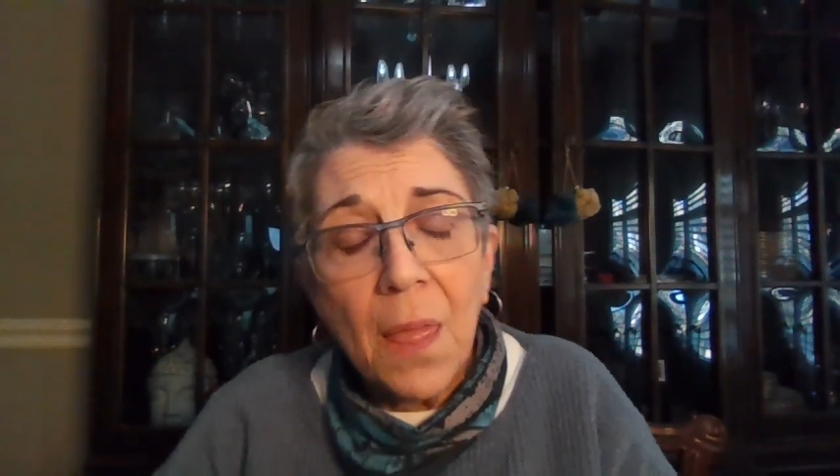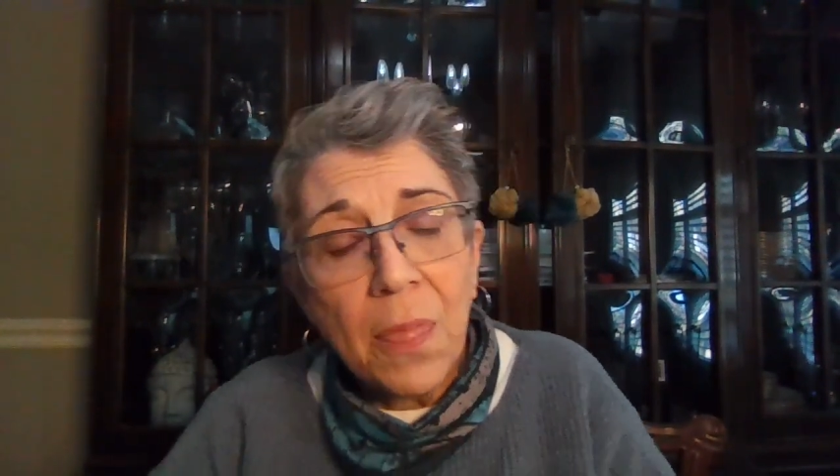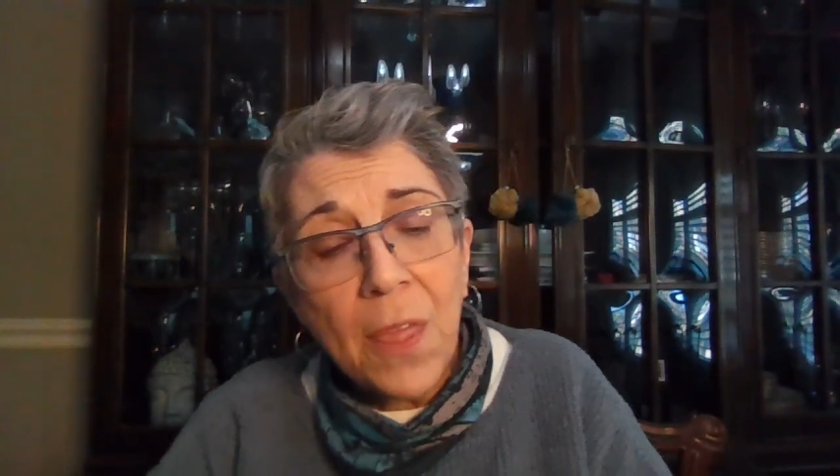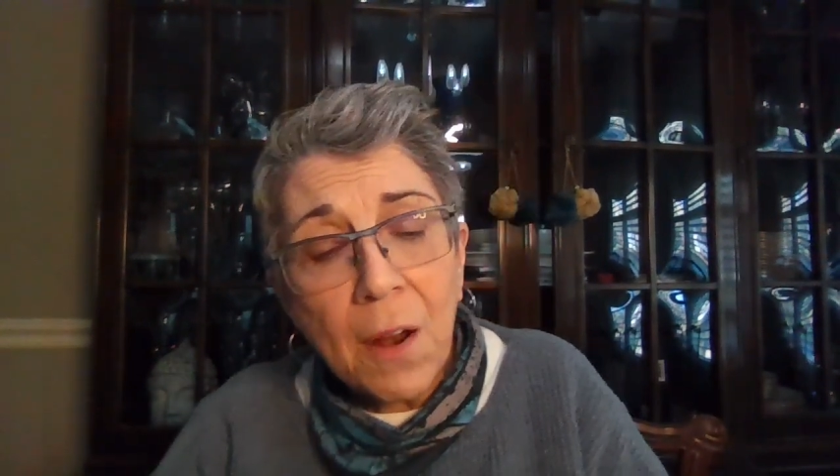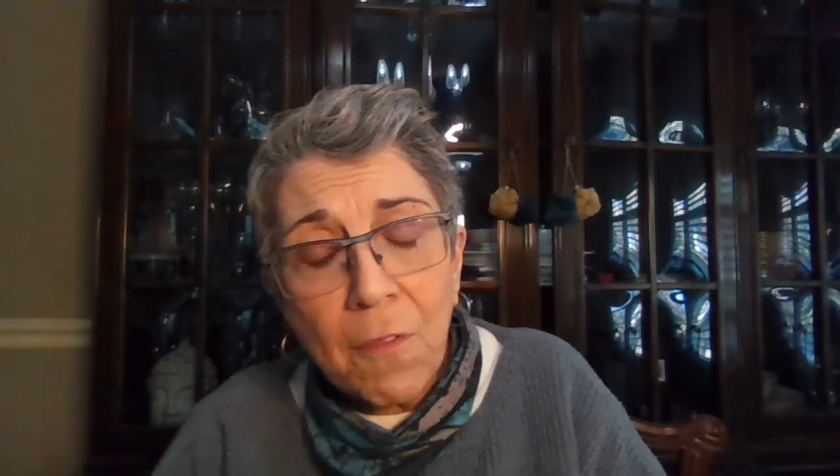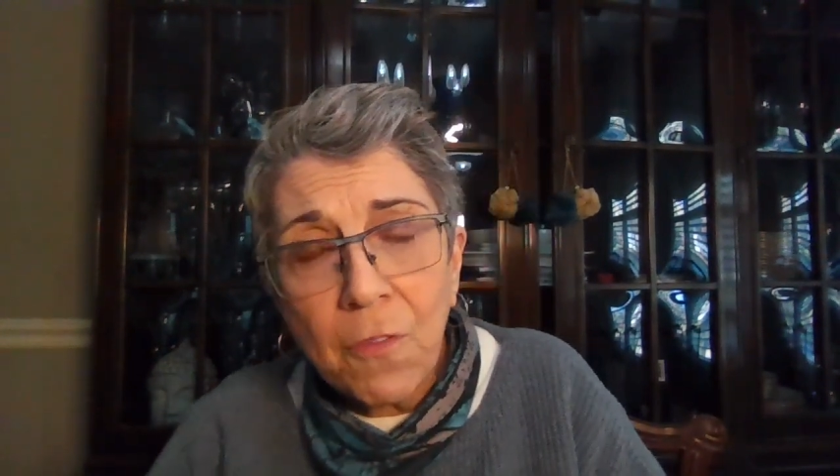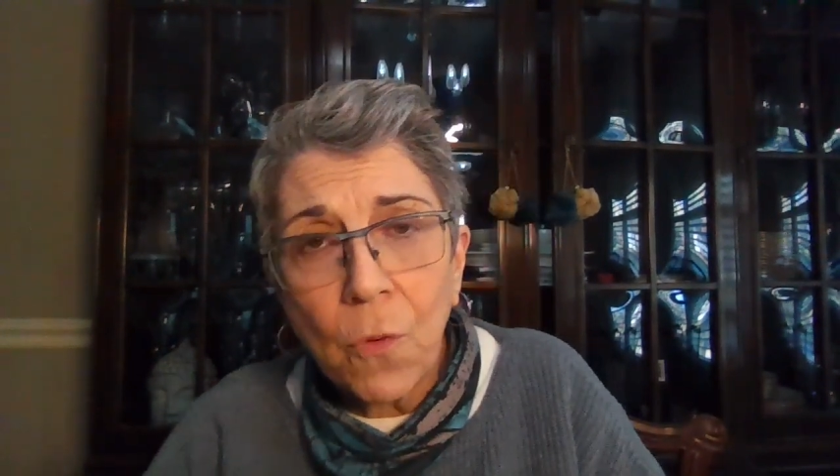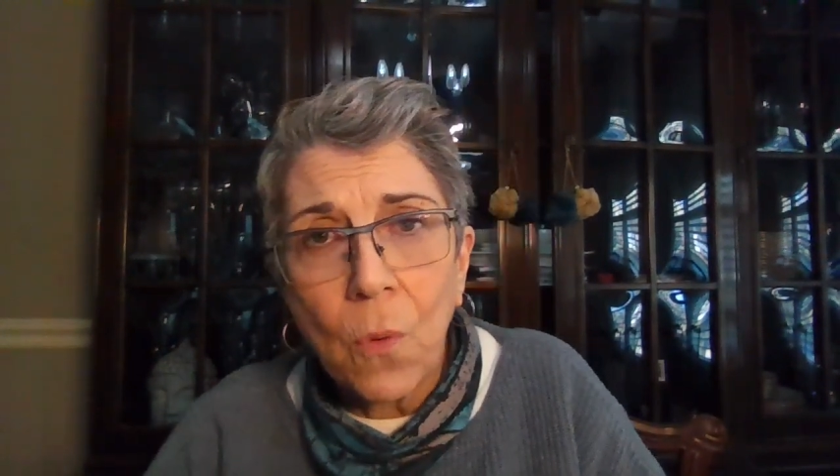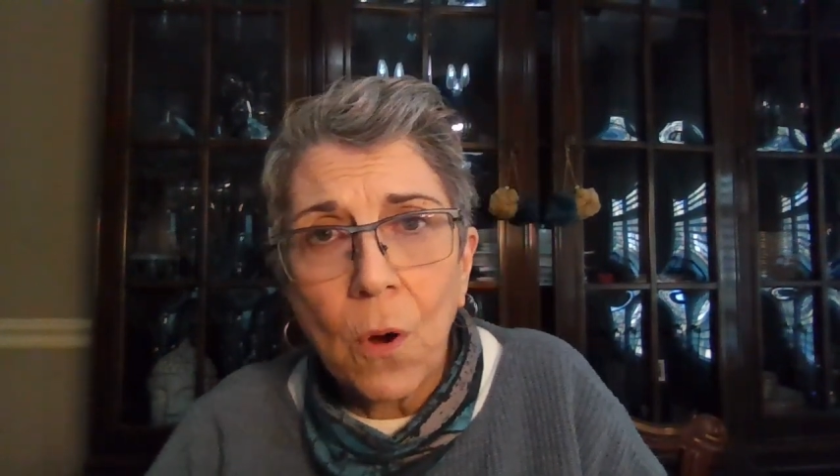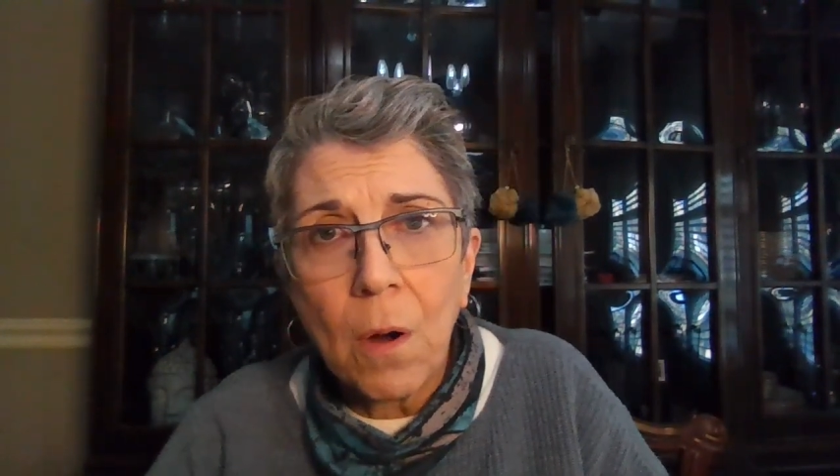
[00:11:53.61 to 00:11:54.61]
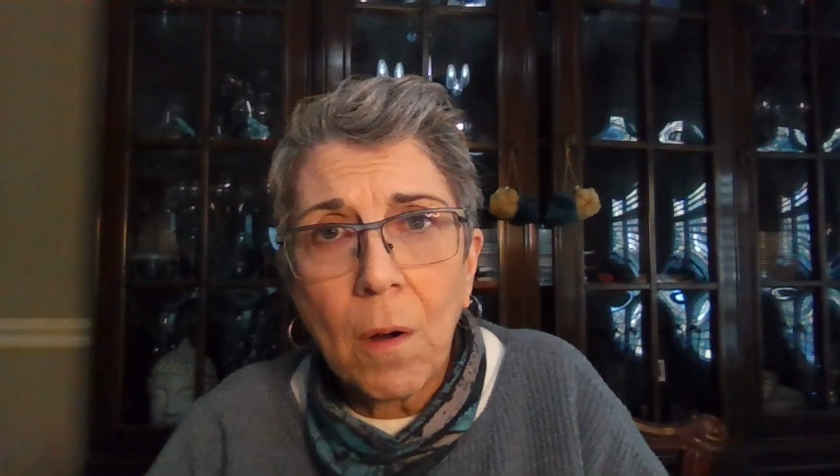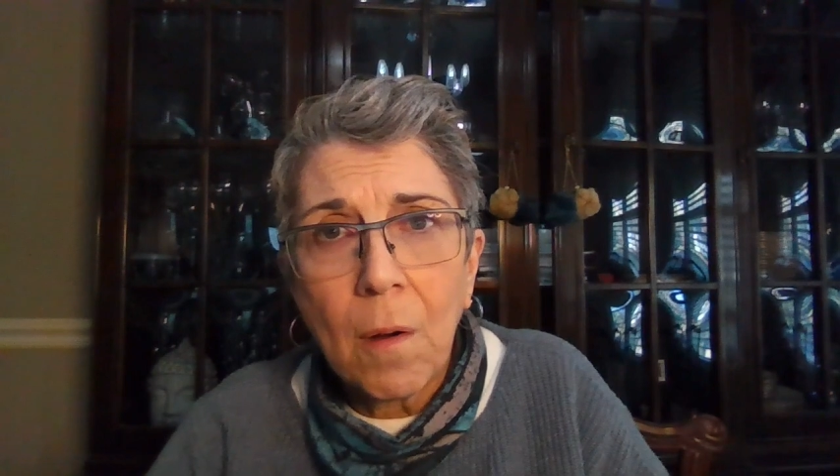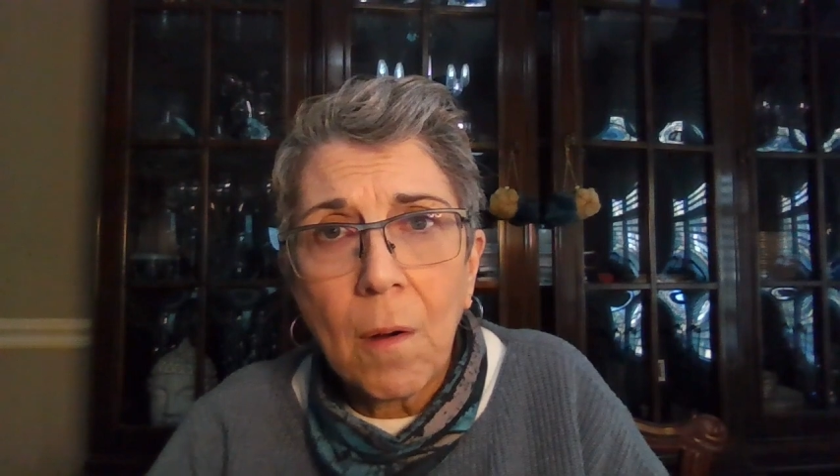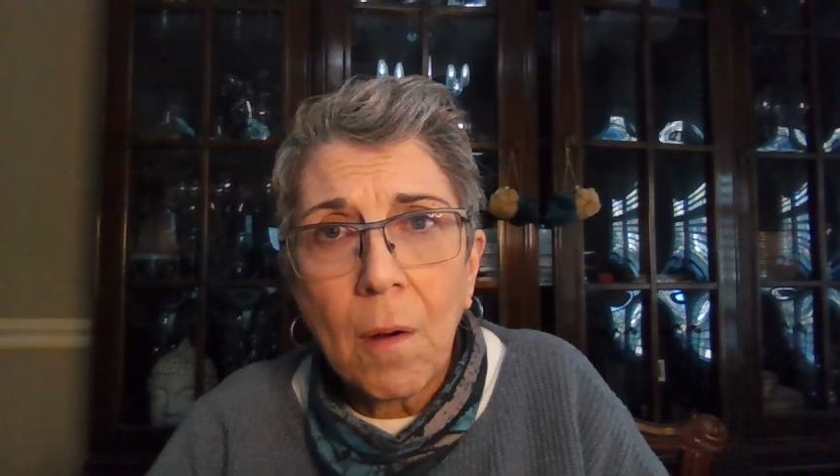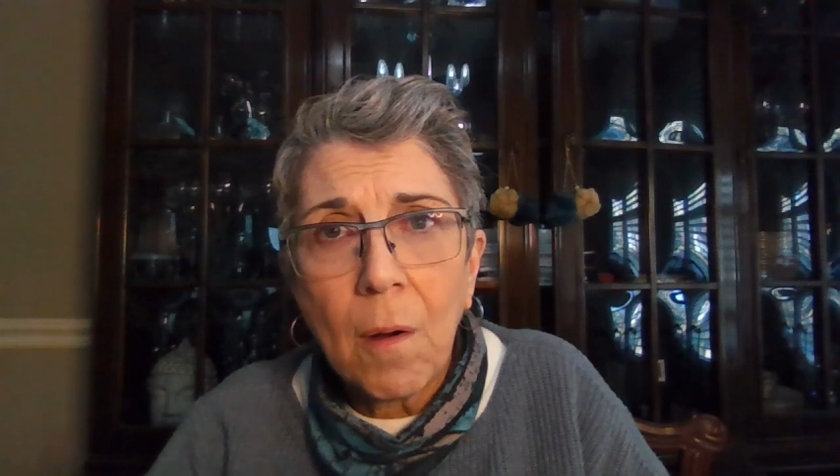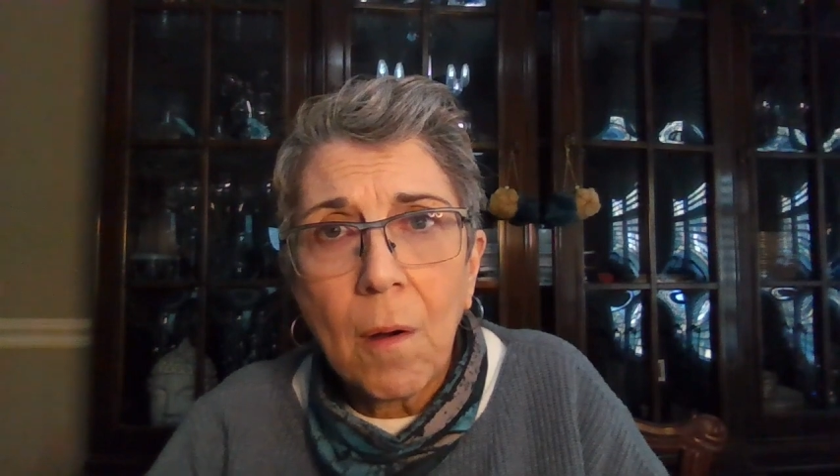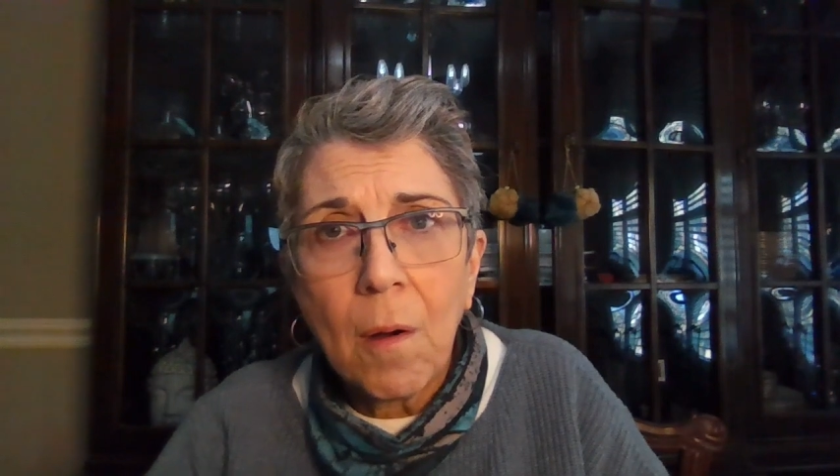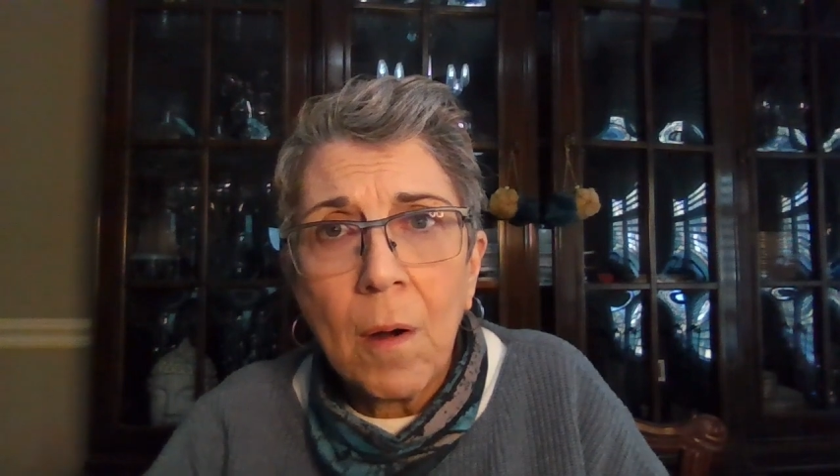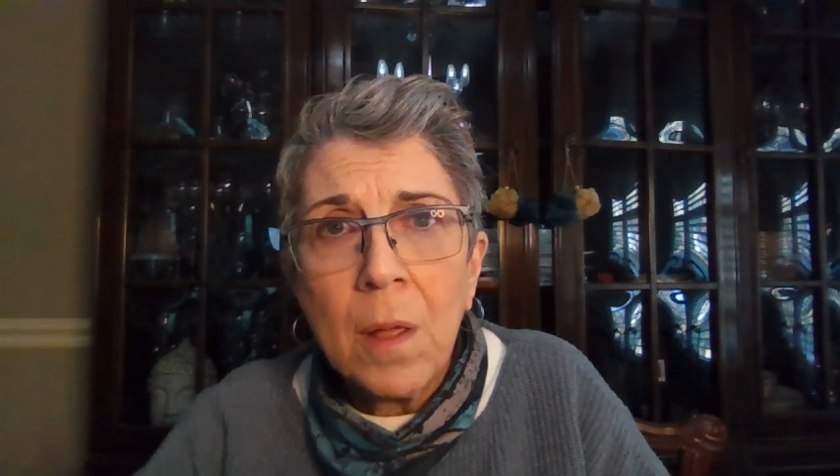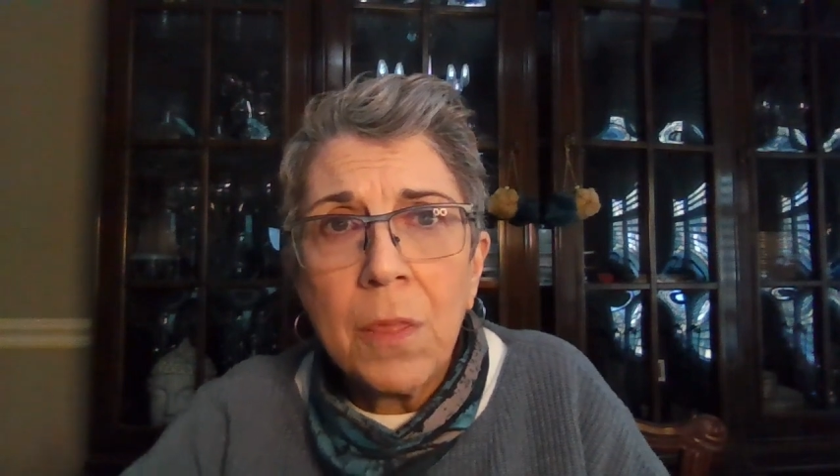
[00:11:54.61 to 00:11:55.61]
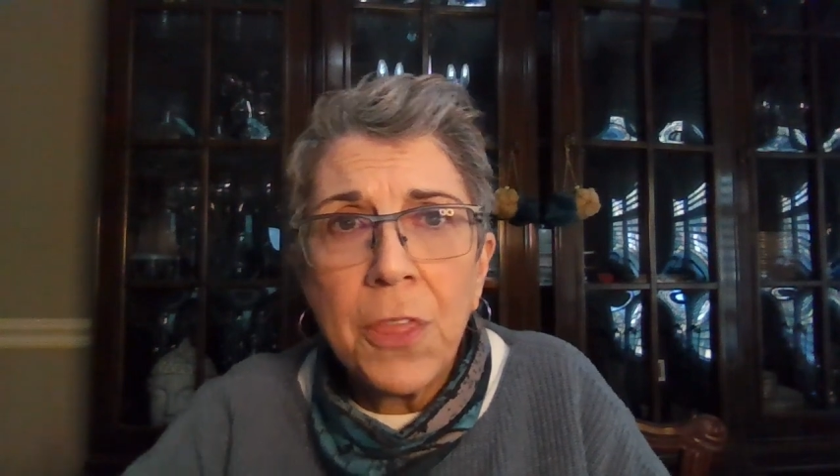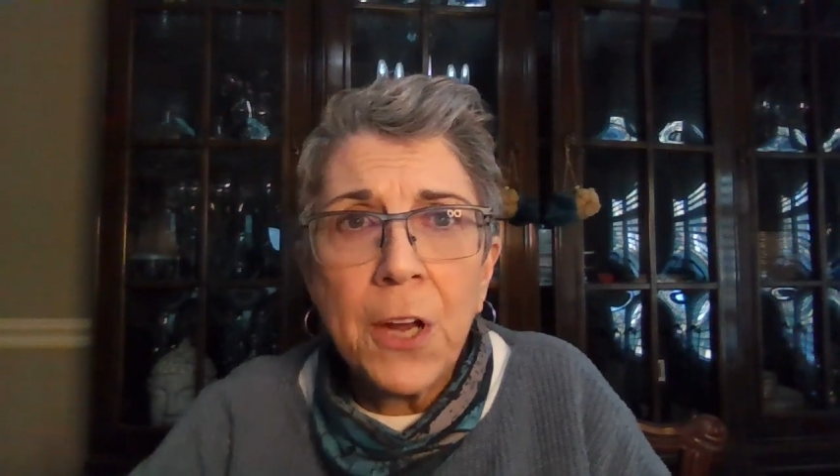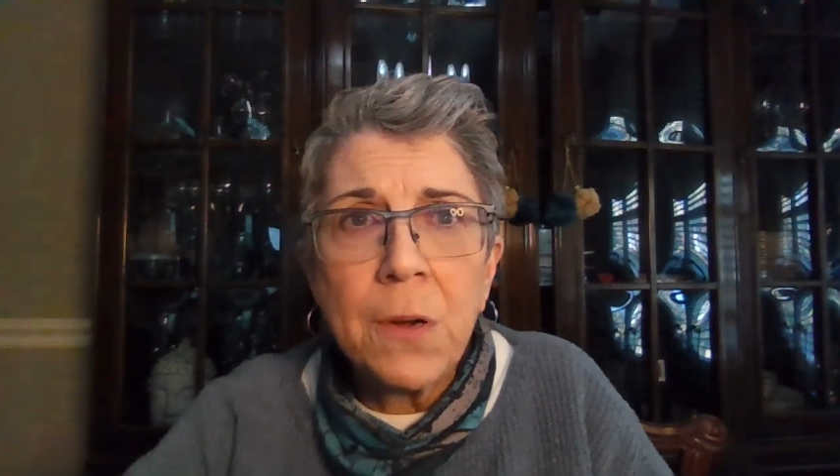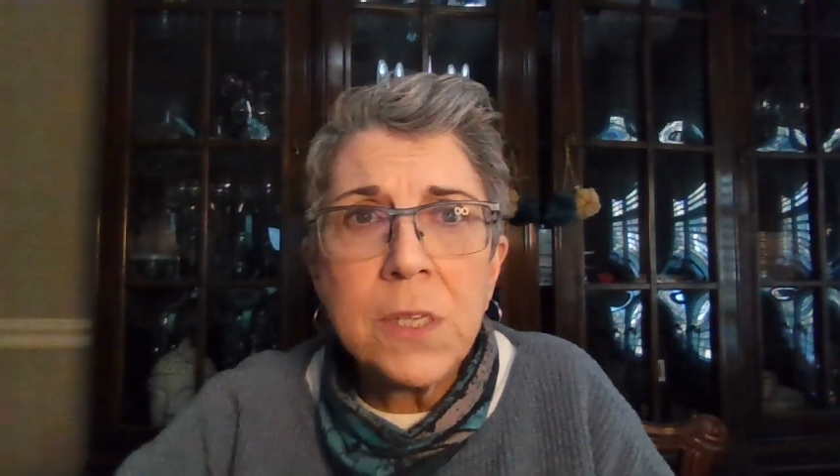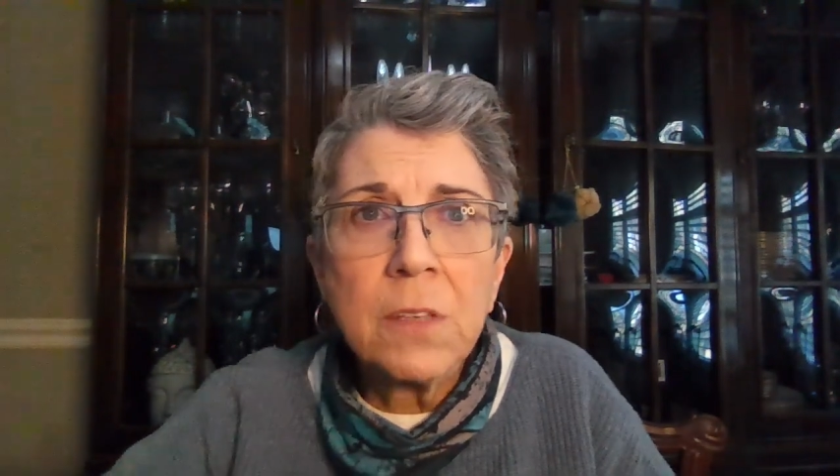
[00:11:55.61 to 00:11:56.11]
Therefore, theories